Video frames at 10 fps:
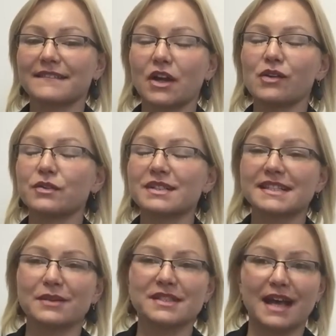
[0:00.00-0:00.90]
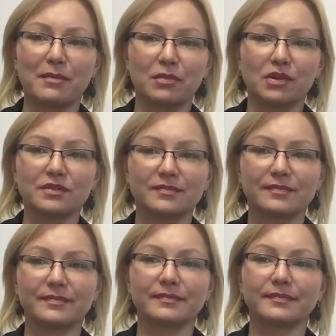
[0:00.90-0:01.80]
although it sounds humble,
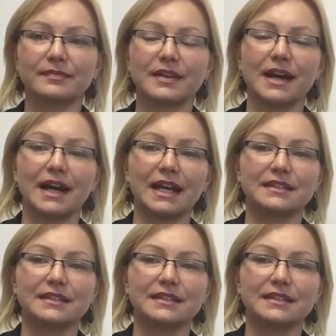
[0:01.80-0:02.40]
I